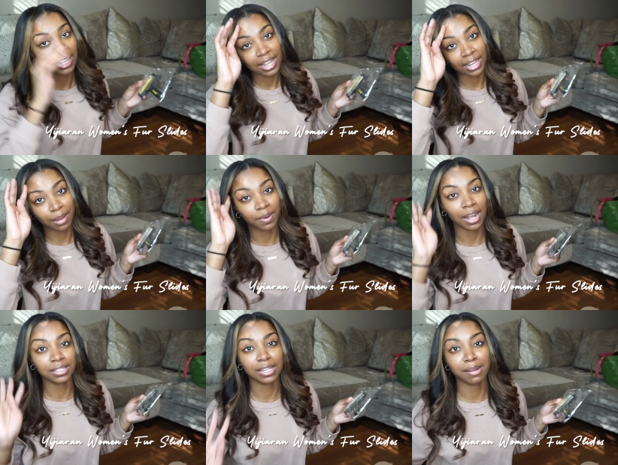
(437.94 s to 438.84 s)
I can't
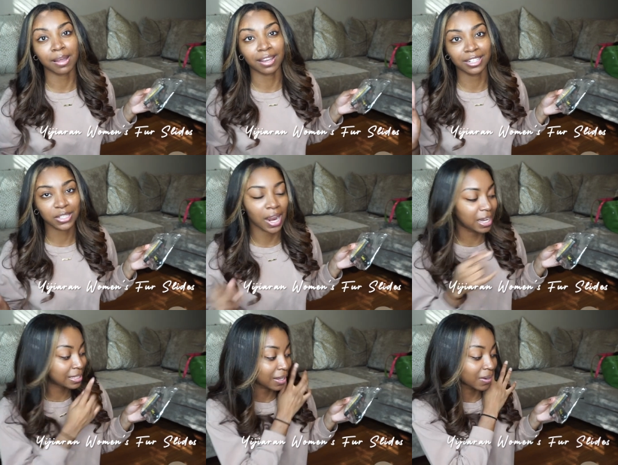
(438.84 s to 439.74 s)
pronounce it, I'm not gonna try,
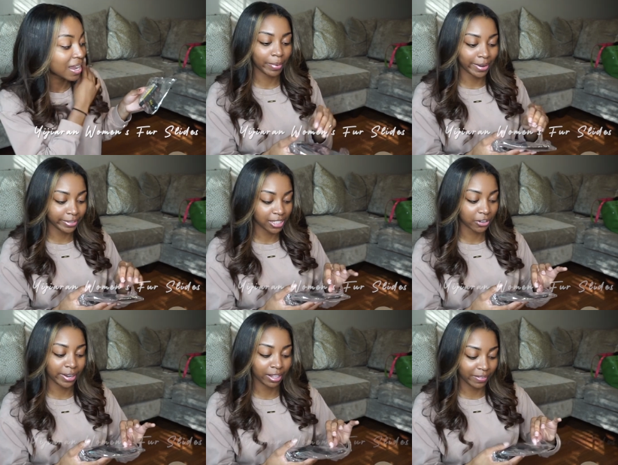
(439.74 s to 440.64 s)
so I'll put it on the
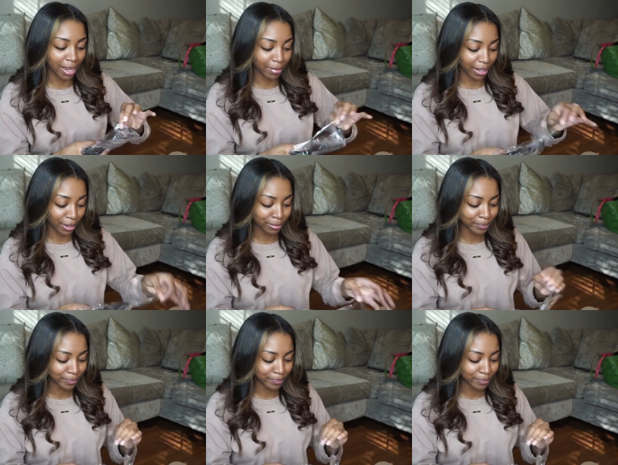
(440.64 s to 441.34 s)
screen and leave it down below.